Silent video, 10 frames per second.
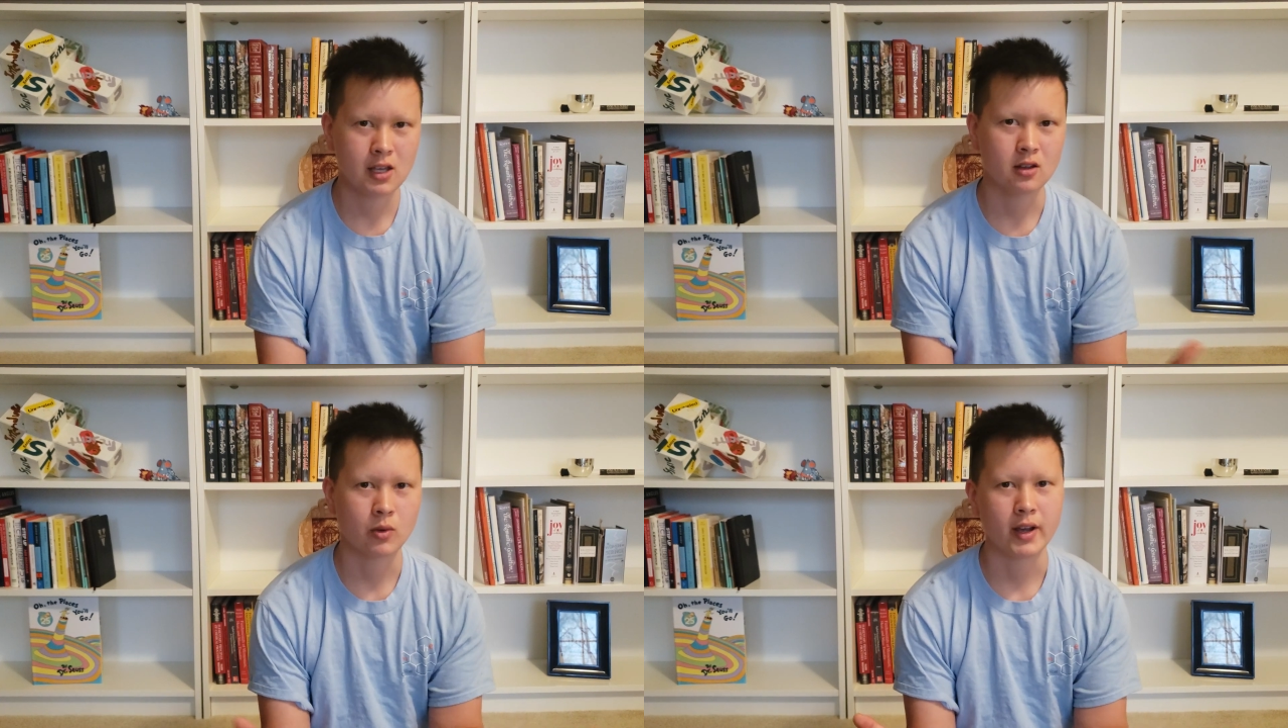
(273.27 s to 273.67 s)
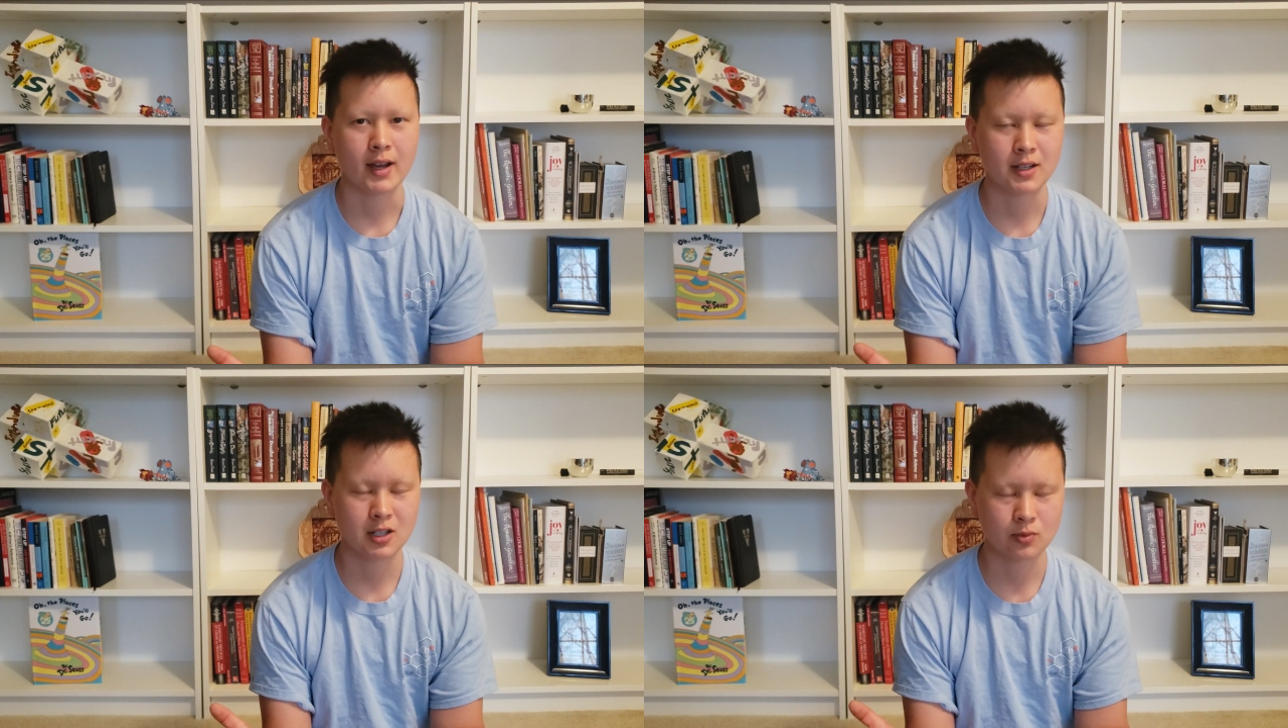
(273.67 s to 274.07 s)
Either way, I
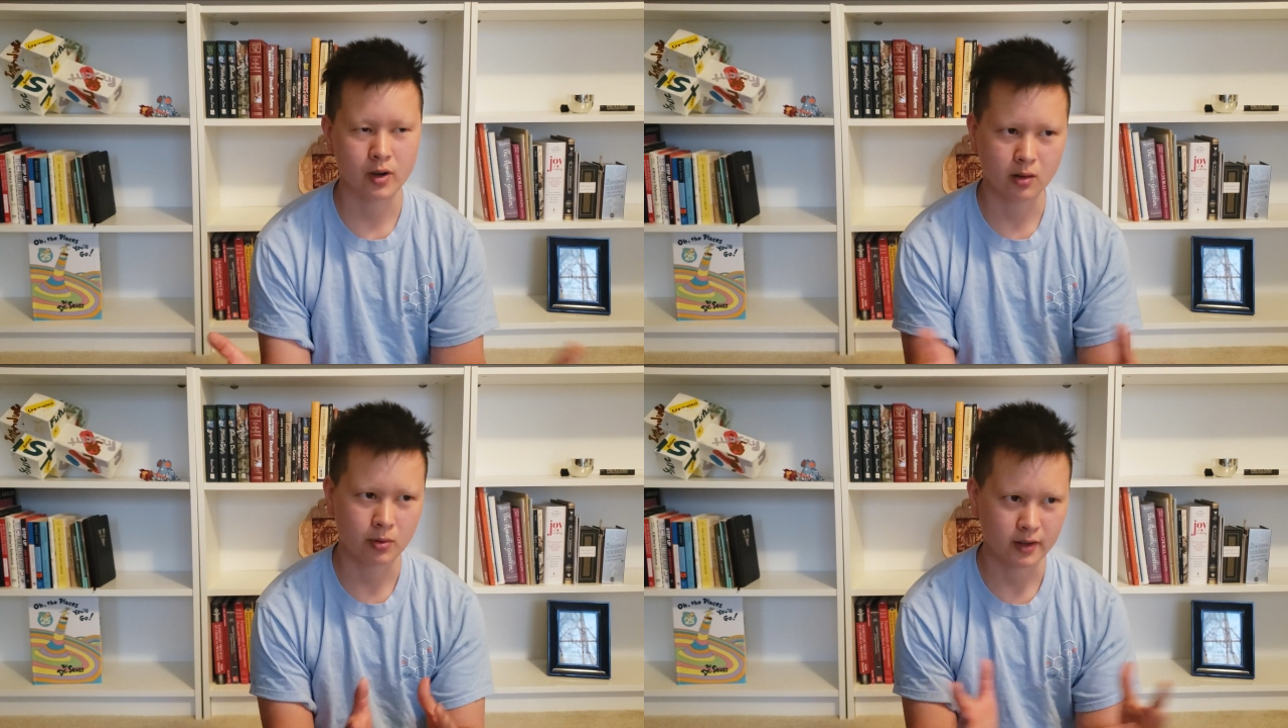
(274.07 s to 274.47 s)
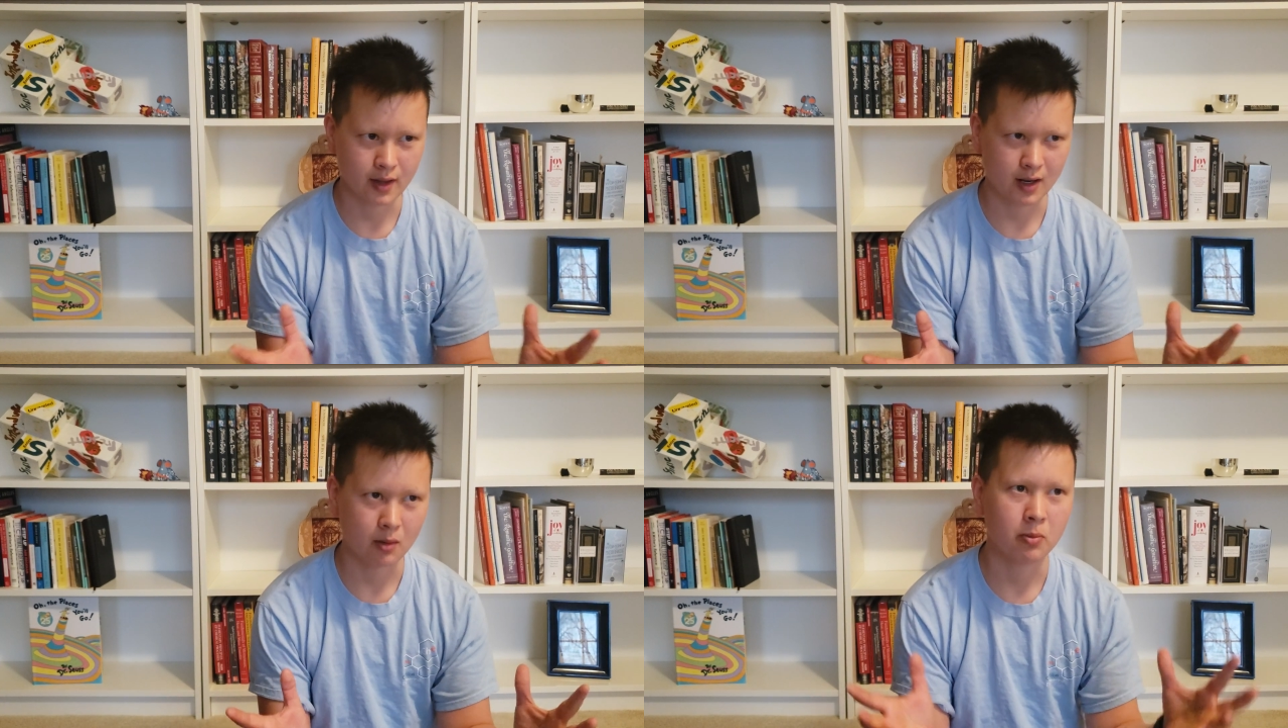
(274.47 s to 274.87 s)
did just want to bring
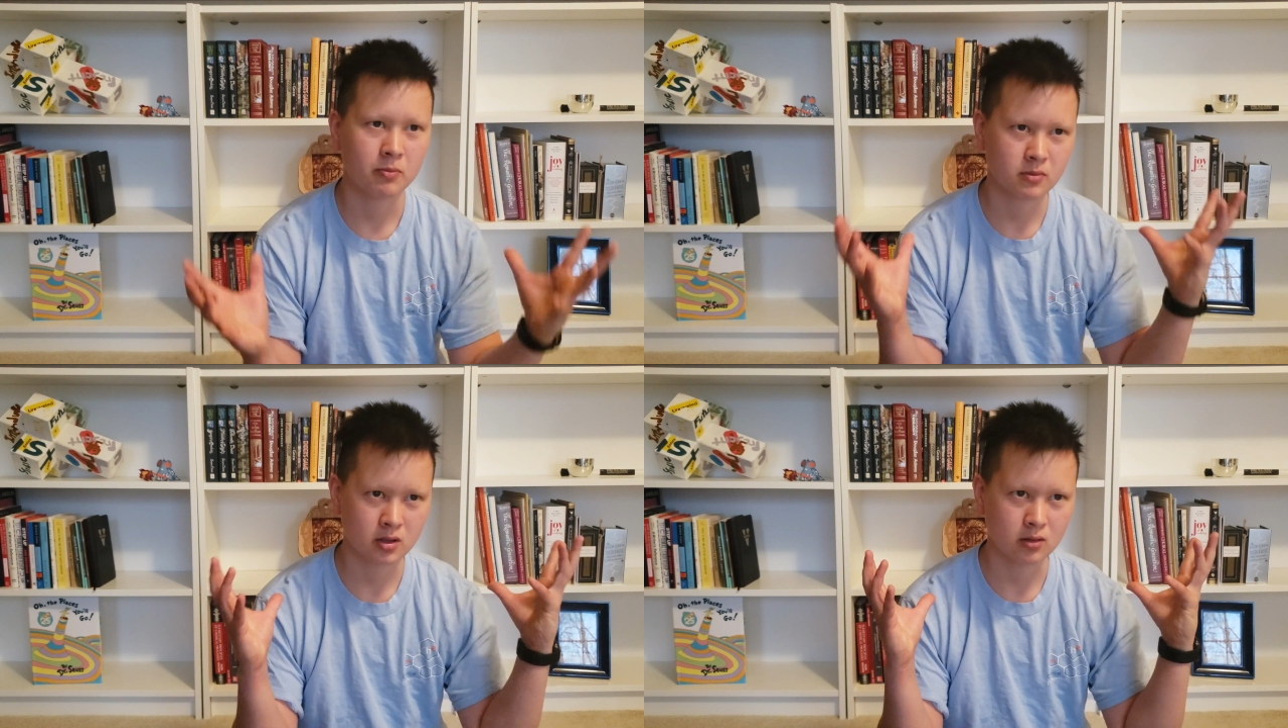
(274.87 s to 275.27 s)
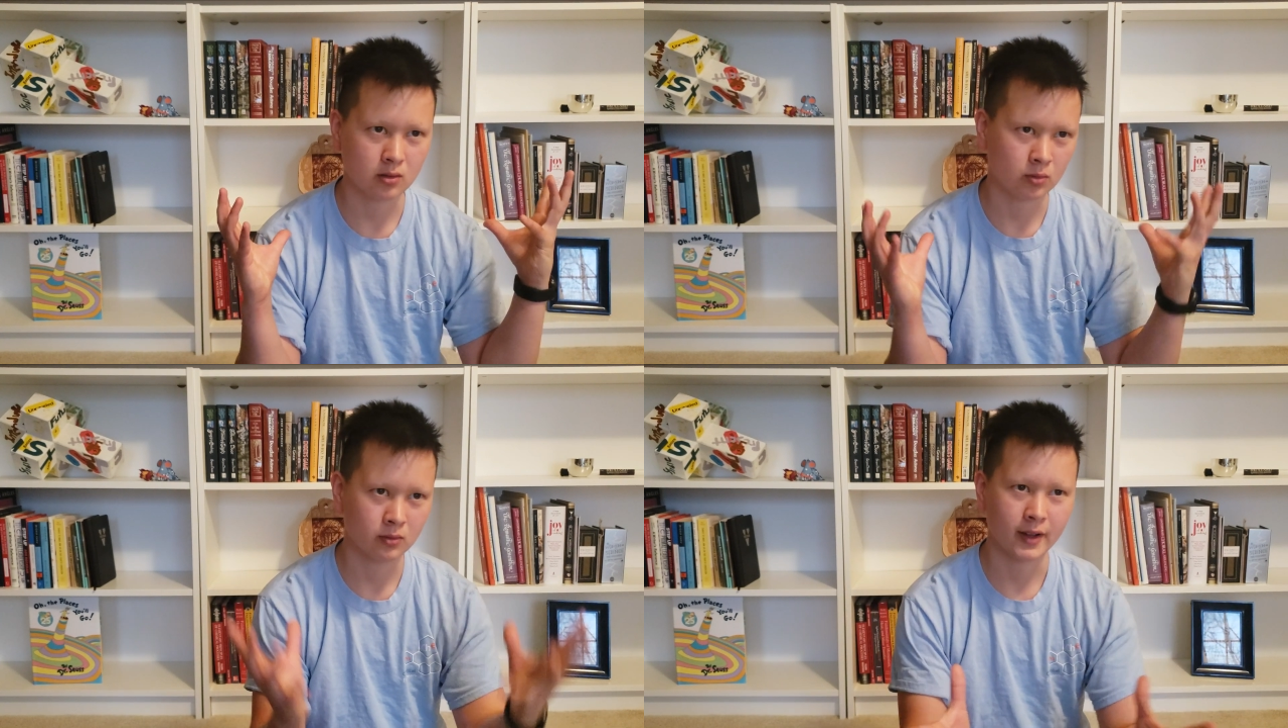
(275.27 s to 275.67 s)
that up
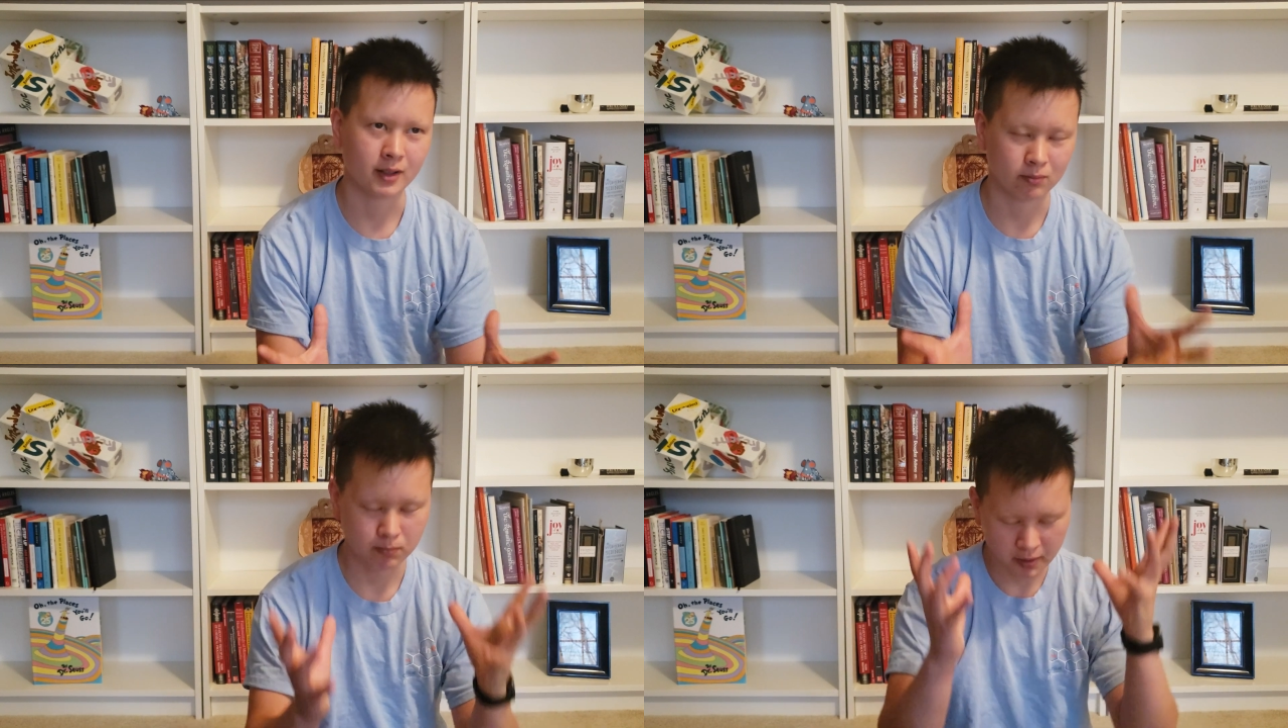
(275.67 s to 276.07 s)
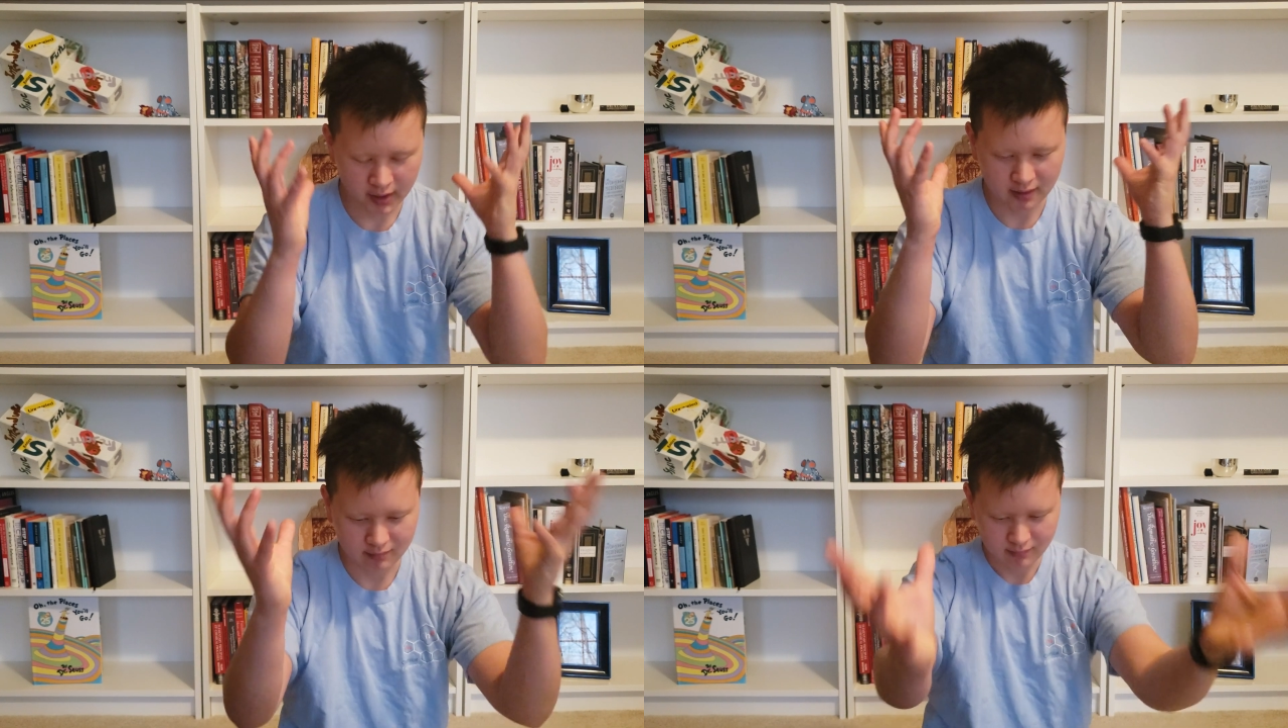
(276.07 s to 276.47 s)
to, like, put
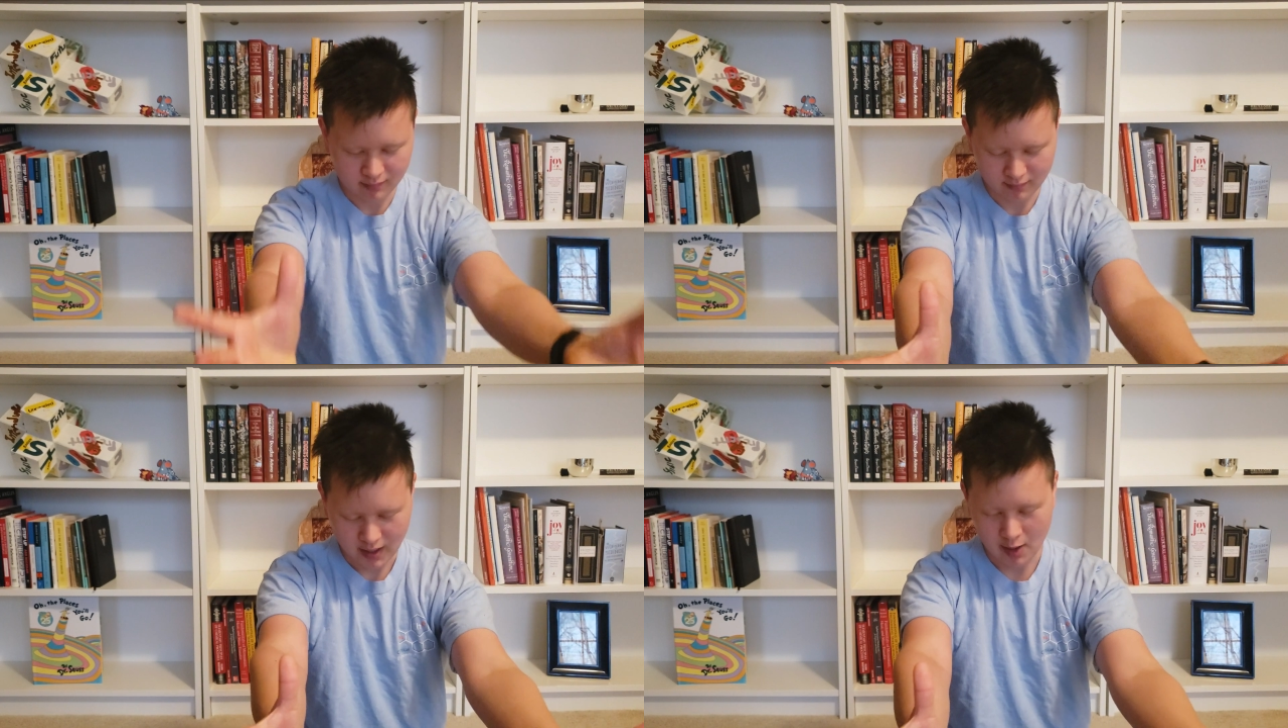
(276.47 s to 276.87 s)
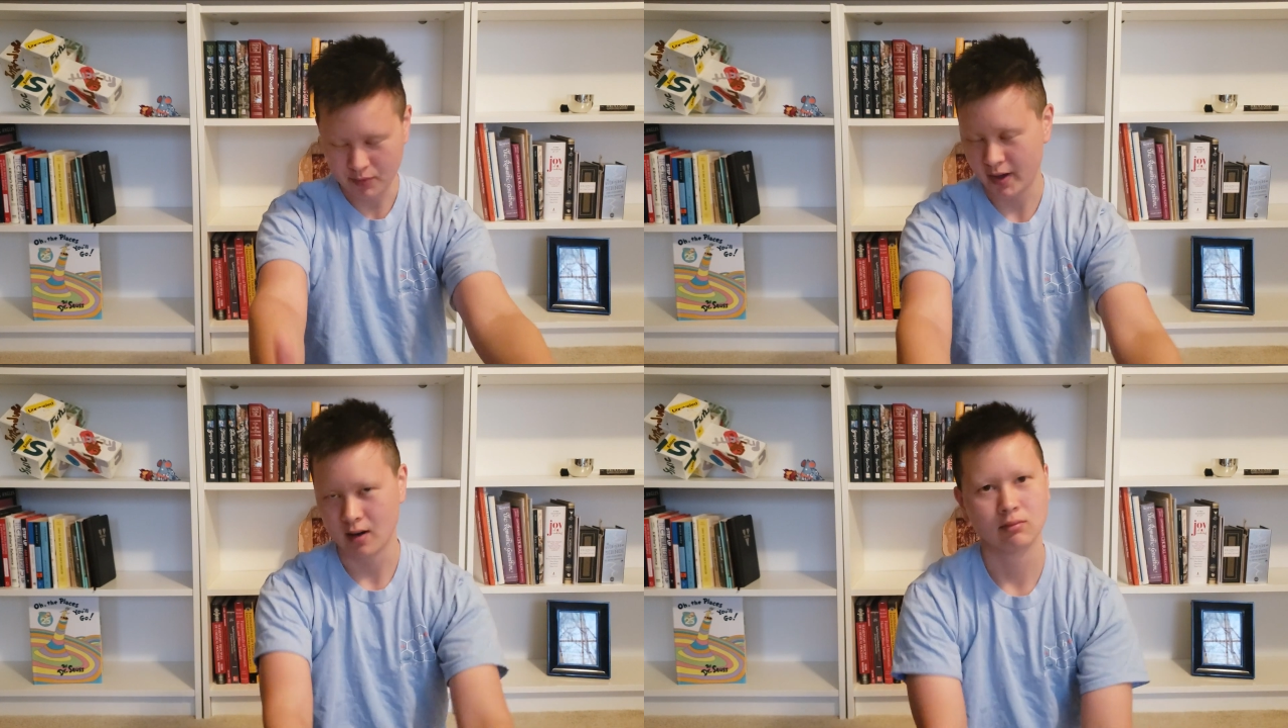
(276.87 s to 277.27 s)
it
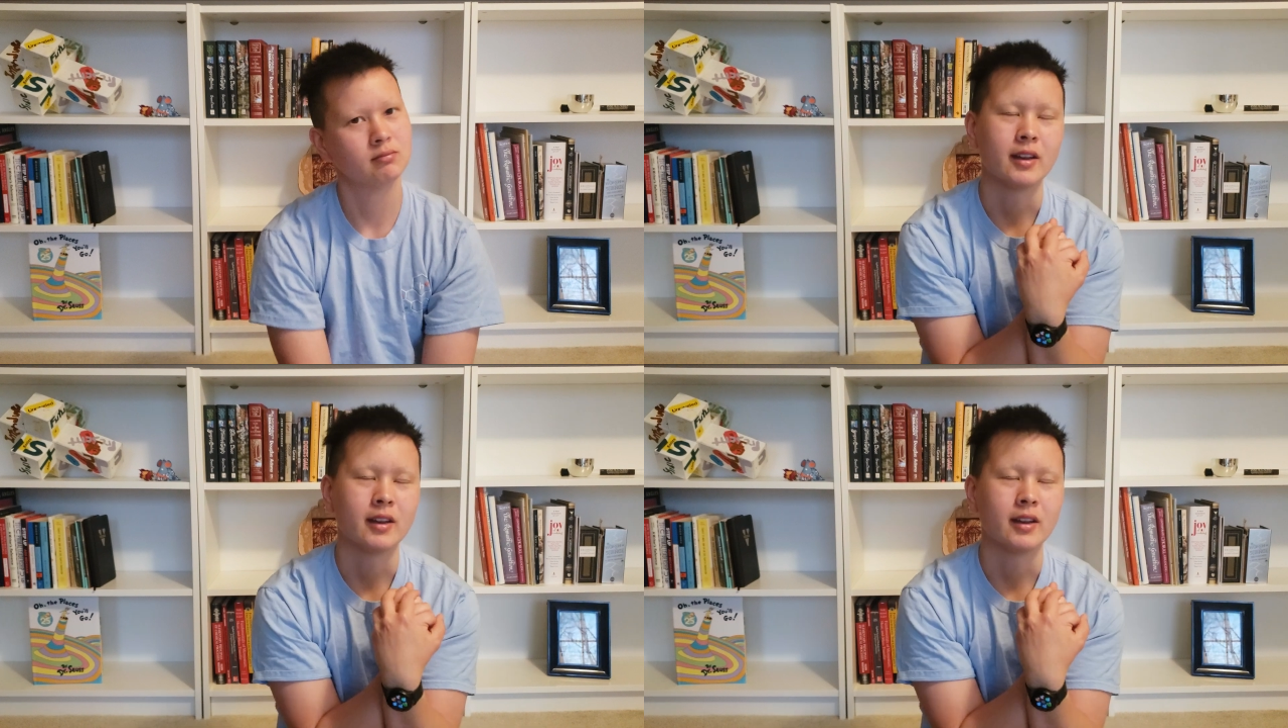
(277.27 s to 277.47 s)
out there.